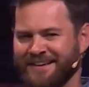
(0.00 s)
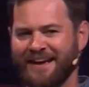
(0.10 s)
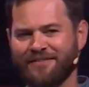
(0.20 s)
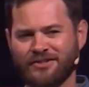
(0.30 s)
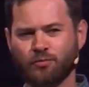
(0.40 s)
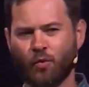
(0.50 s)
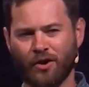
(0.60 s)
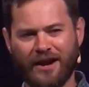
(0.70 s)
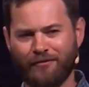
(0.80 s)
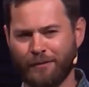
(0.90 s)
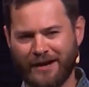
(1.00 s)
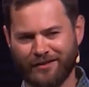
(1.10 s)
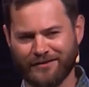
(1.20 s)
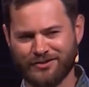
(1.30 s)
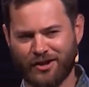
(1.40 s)
Had this wart. Everybody
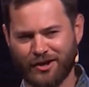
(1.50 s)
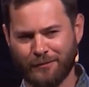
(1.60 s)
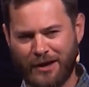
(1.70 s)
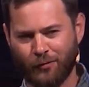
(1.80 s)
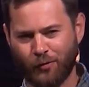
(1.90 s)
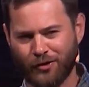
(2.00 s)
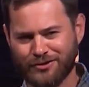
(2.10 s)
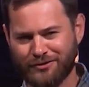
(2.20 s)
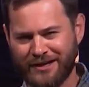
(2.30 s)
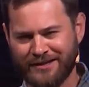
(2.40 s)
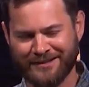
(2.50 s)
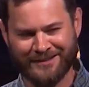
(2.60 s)
loves talking about warts, right?